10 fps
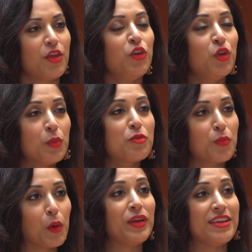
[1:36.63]
Joep
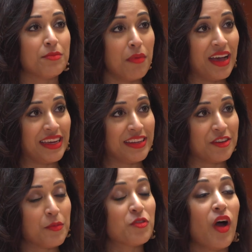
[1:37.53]
spoke his
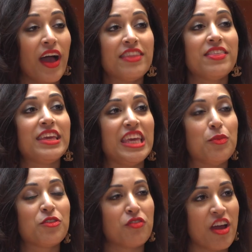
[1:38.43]
mind, so I think he
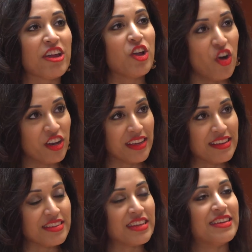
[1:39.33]
was very
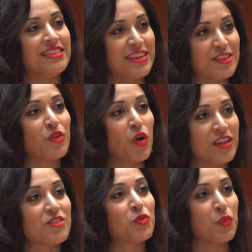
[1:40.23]
honest in a
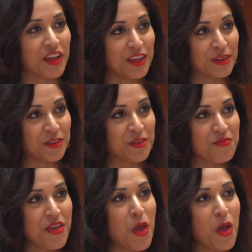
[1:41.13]
dishonest world.